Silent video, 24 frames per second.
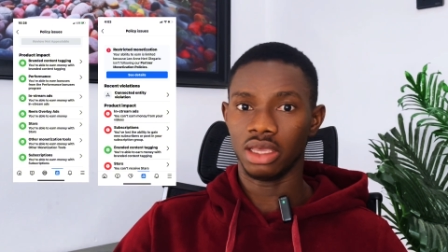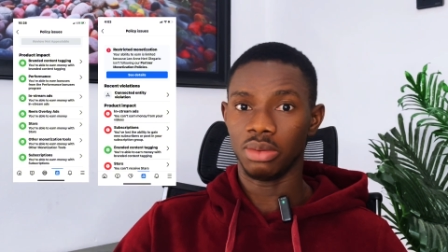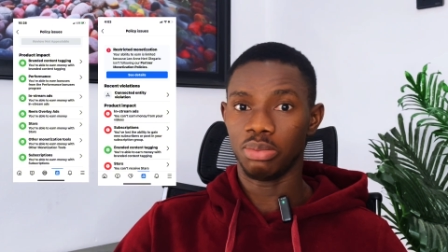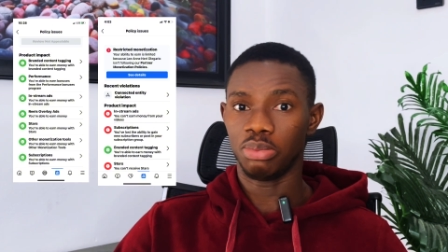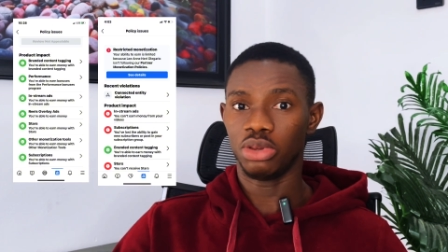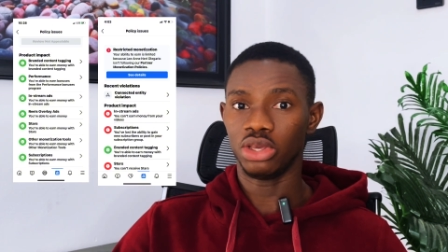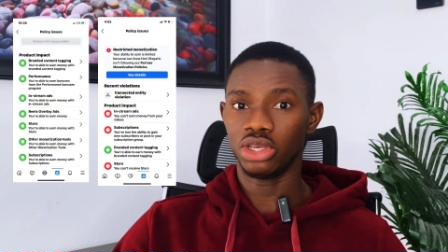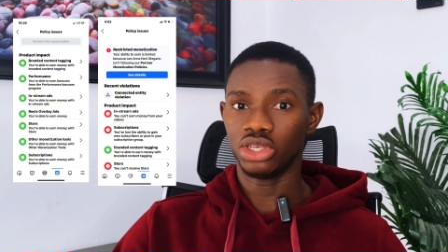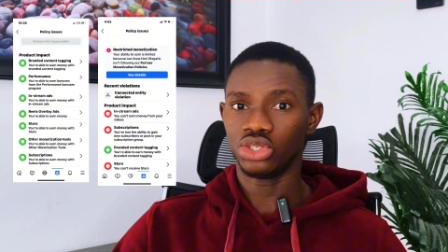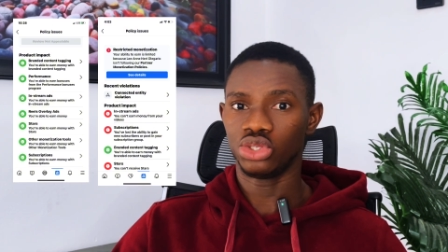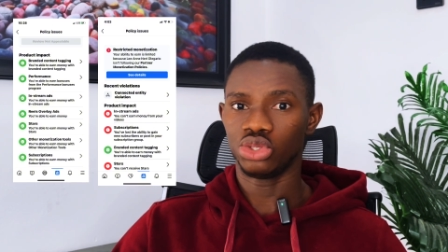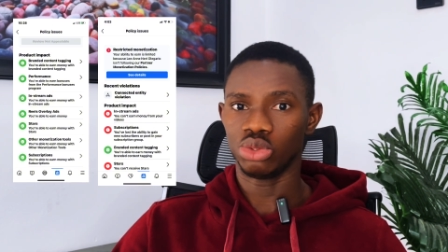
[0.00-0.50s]
a
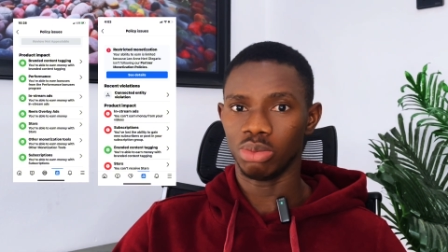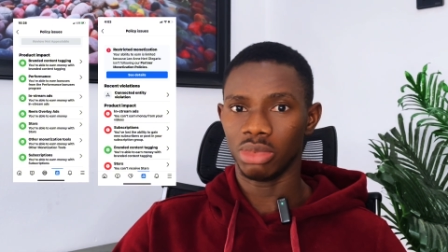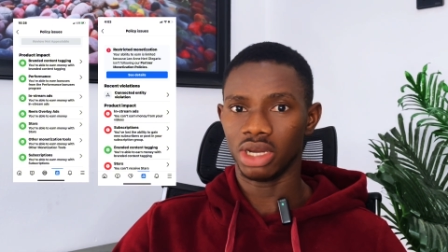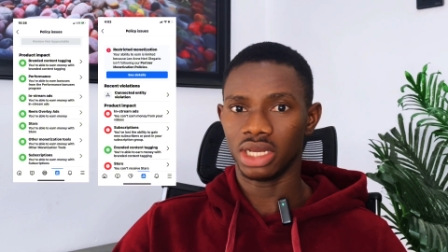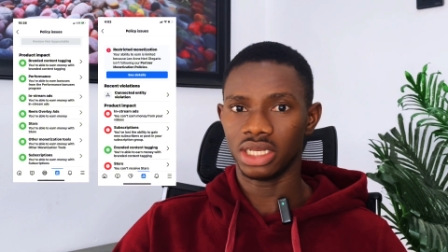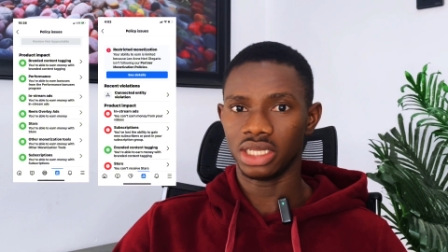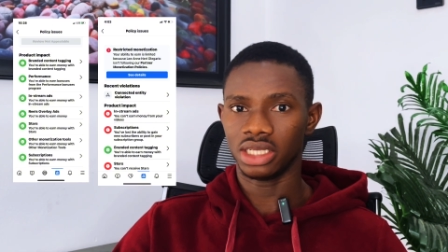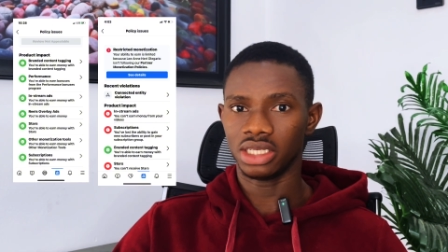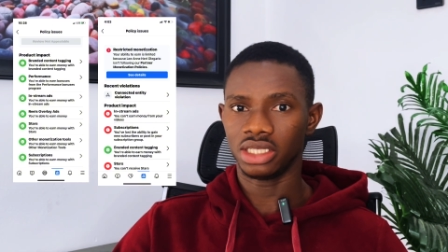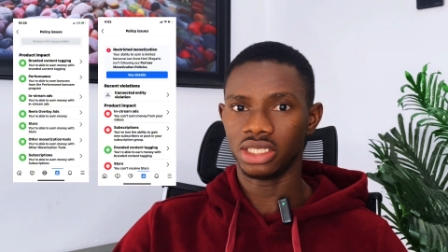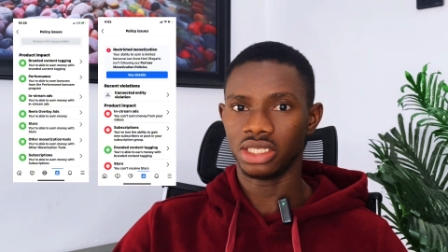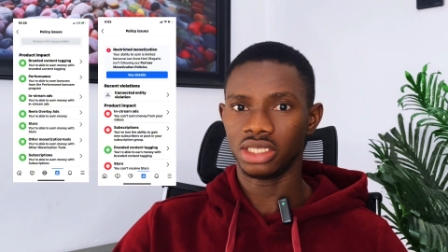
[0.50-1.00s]
page to
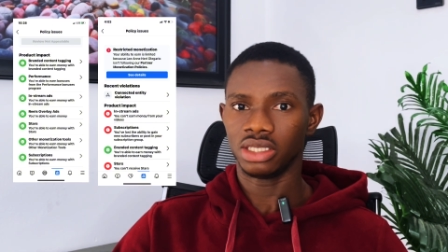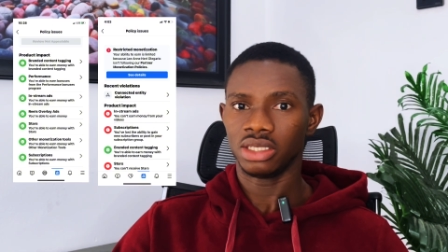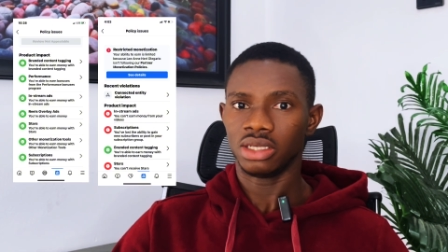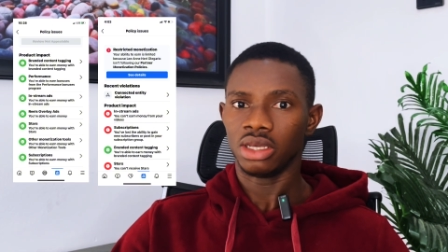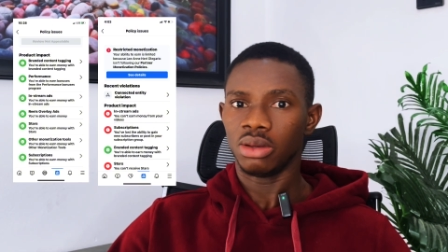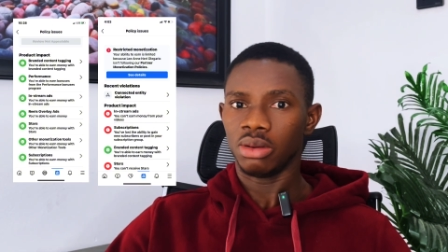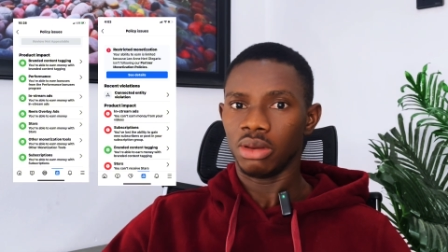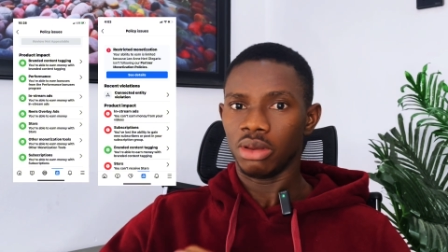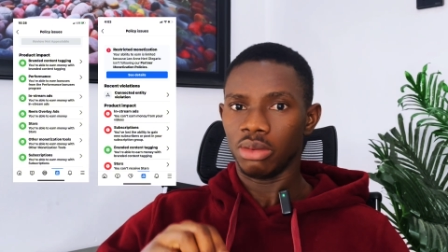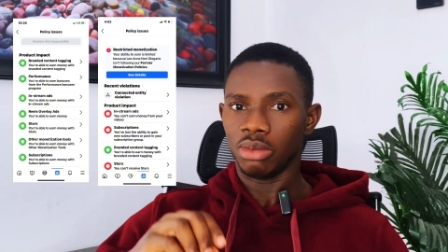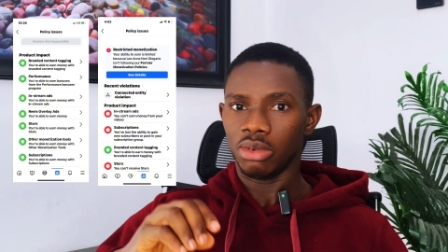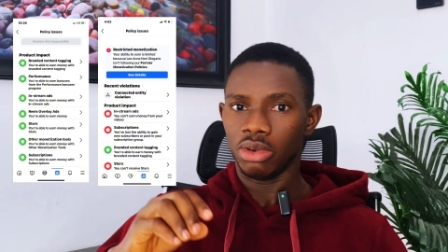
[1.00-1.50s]
manage
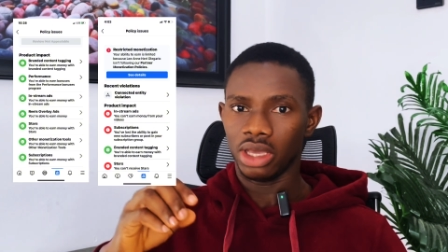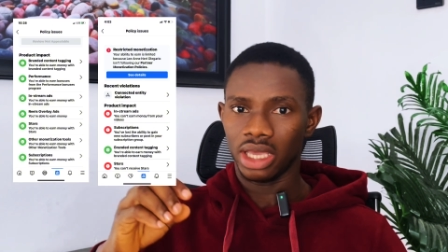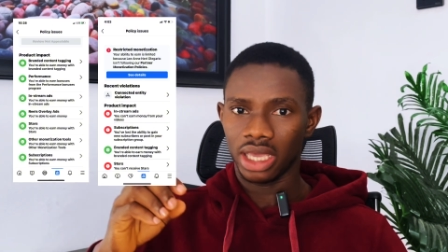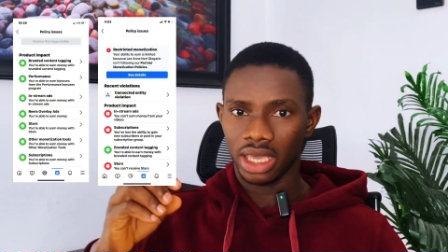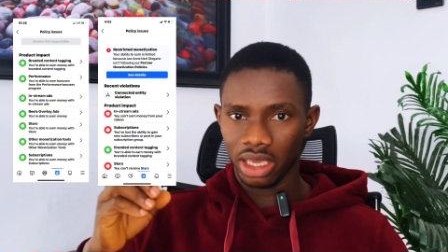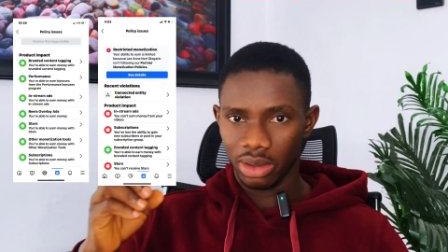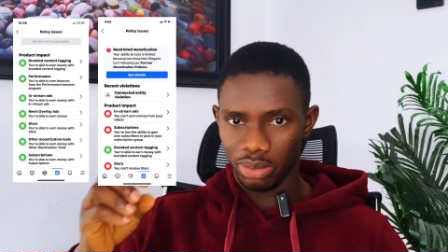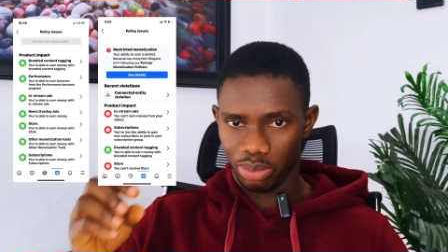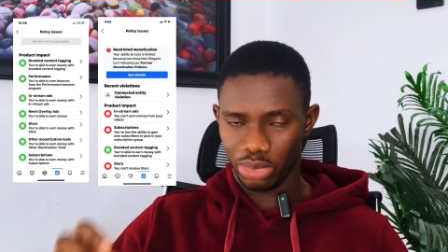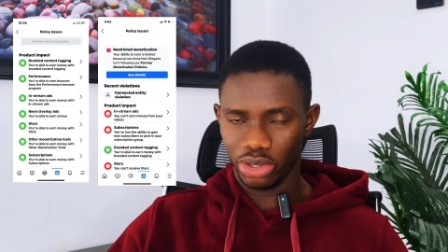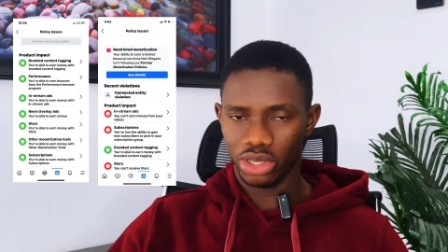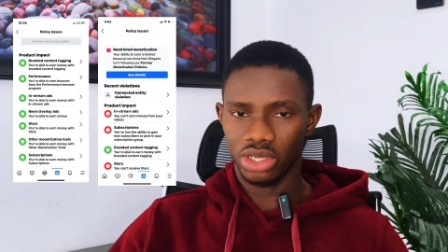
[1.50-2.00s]

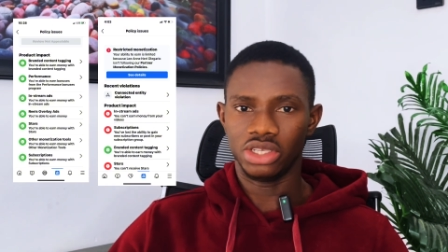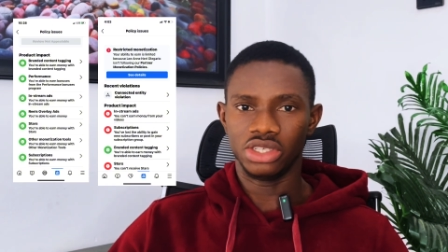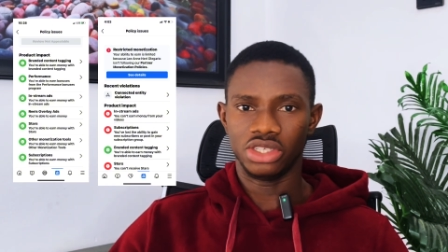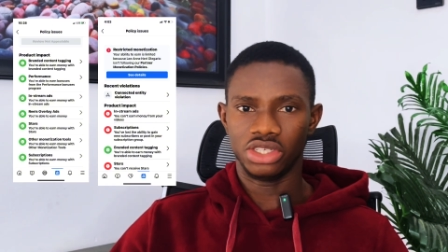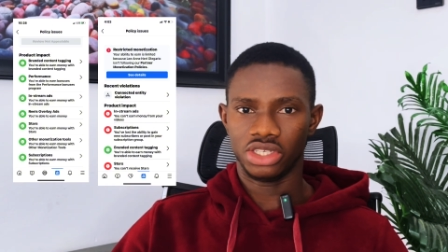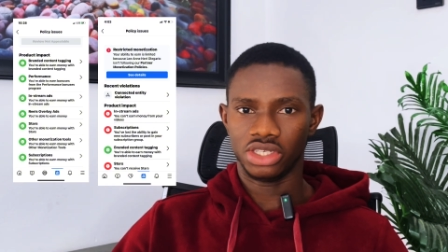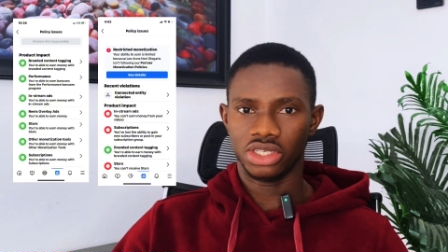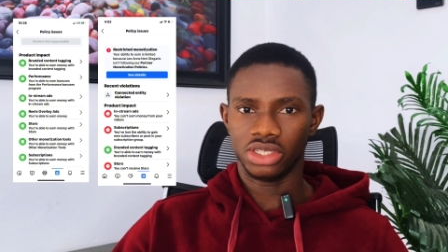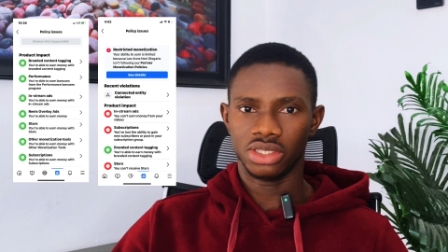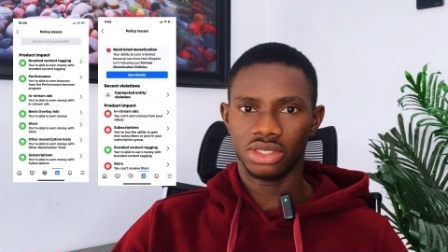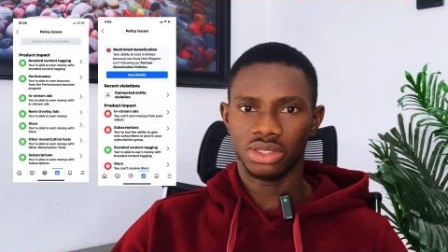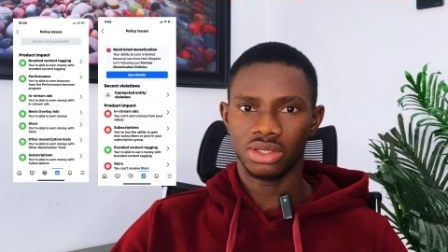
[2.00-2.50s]
a
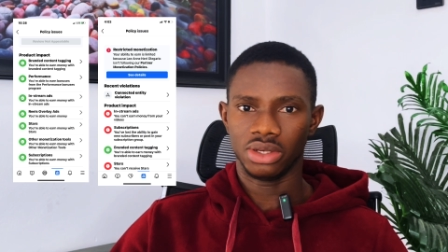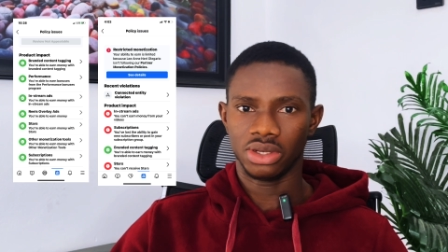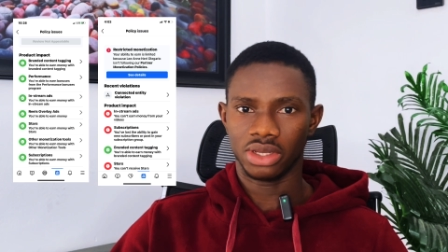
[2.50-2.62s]
page.